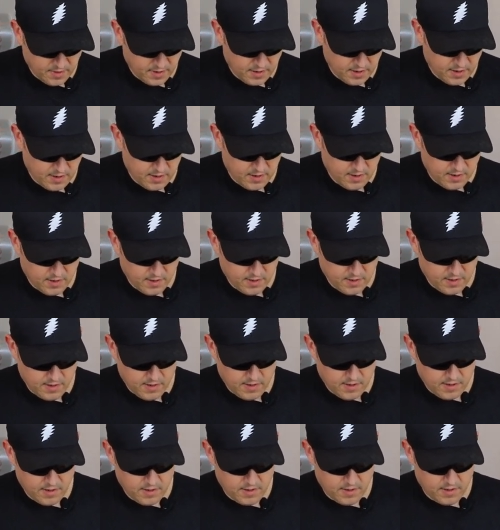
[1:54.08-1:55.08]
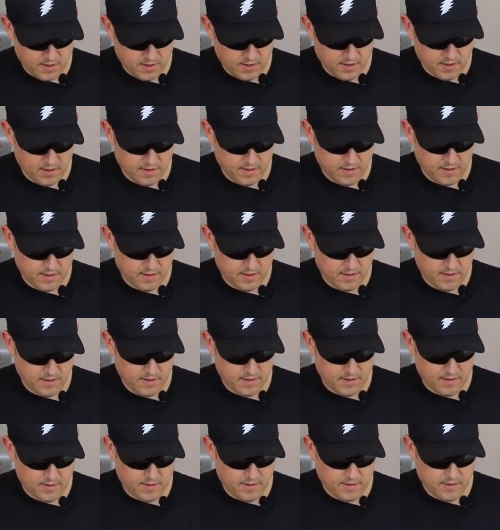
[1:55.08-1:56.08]

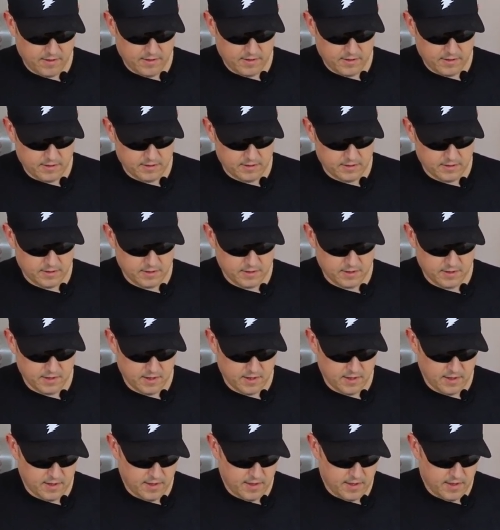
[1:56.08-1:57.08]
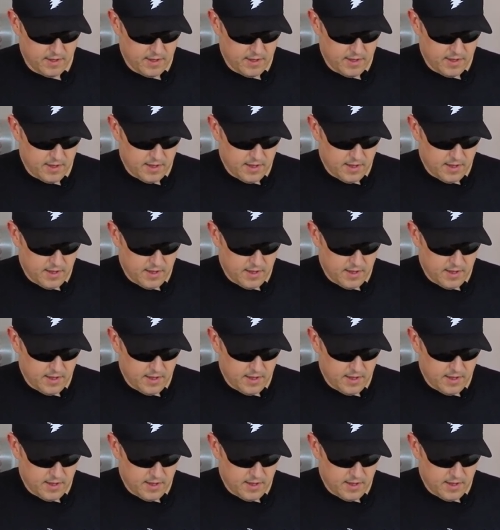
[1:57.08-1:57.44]
(no one is talking)